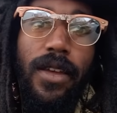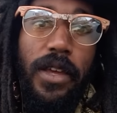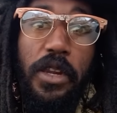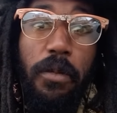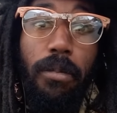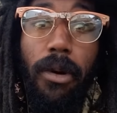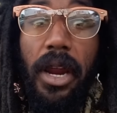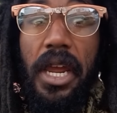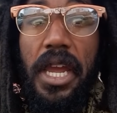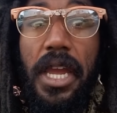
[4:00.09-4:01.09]
in the
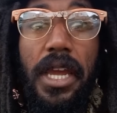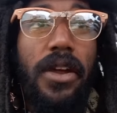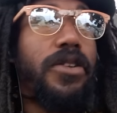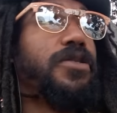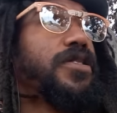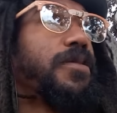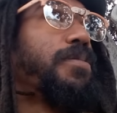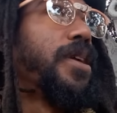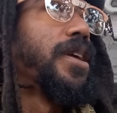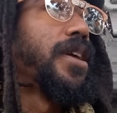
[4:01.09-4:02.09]
brain or used to
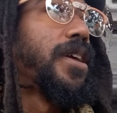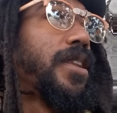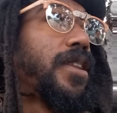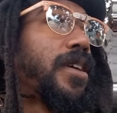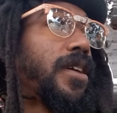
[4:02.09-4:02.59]
be in